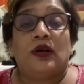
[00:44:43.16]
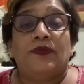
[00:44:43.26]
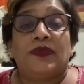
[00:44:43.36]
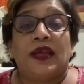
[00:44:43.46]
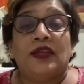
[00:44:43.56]

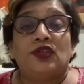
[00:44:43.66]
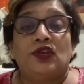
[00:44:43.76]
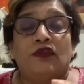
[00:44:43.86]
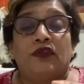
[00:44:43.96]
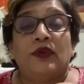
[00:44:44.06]
instead
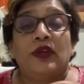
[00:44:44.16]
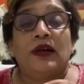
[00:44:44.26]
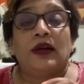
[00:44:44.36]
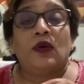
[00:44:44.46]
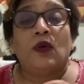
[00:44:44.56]
of
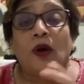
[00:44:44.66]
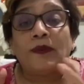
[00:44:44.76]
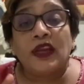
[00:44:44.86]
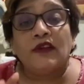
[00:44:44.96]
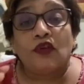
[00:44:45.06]

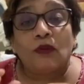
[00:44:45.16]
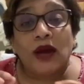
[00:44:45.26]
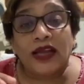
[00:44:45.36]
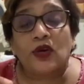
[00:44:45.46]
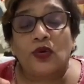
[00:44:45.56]
opting for
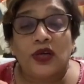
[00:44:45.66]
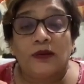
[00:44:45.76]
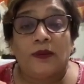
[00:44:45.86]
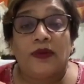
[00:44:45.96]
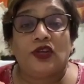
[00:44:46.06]

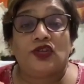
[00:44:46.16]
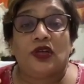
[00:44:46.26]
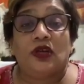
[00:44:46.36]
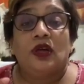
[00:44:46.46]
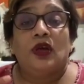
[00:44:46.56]

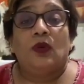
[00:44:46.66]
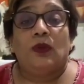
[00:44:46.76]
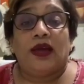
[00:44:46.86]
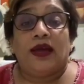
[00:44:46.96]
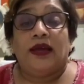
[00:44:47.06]
microdermabrasion,
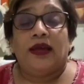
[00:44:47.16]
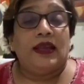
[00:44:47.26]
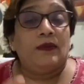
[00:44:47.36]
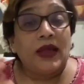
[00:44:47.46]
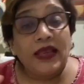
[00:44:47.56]
where
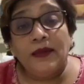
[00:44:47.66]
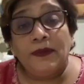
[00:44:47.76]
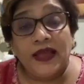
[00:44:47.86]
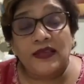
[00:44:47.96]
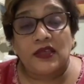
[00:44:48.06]
in many
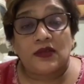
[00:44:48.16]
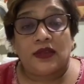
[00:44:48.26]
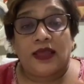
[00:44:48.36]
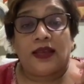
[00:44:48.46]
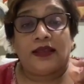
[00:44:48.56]
places
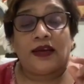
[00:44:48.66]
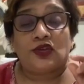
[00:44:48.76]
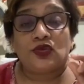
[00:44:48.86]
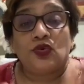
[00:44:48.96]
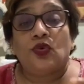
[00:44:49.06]
there
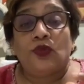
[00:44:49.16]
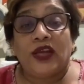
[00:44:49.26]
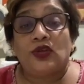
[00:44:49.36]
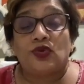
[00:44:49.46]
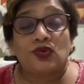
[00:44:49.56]
is no way
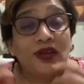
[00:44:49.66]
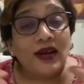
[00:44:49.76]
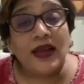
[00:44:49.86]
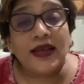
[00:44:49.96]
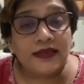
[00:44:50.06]
to
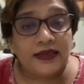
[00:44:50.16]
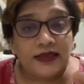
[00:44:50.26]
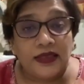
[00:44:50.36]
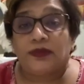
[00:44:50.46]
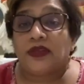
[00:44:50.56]
sterilize the
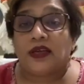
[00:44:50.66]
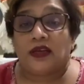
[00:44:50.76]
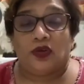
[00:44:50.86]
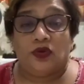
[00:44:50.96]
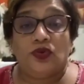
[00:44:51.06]
tip that are
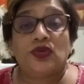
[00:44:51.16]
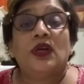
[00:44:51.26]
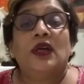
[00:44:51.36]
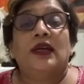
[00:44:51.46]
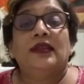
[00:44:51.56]
used,
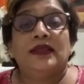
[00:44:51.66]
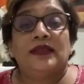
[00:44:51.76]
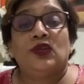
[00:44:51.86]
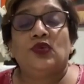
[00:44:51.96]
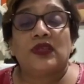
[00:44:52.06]
this
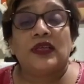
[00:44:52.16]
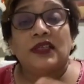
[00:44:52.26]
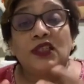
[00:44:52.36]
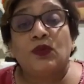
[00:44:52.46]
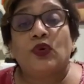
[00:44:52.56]
uses a
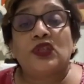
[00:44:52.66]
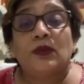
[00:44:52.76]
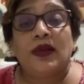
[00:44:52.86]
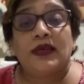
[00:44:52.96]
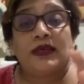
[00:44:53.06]

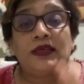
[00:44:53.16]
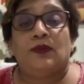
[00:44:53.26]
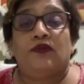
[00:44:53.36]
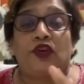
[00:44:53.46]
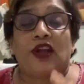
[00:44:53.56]
disposable
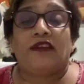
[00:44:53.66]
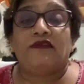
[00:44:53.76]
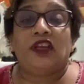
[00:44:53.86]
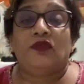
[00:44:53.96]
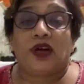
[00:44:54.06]
tip for
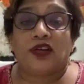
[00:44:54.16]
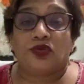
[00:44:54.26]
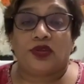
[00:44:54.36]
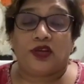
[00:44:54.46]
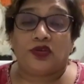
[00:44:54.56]
everyone.
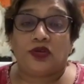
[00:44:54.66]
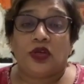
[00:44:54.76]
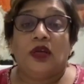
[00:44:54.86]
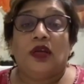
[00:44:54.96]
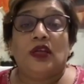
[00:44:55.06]
So
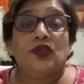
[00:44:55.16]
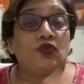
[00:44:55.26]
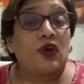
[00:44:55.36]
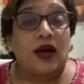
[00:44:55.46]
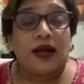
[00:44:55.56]
it's
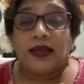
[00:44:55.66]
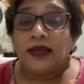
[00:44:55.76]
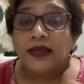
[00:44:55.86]
highly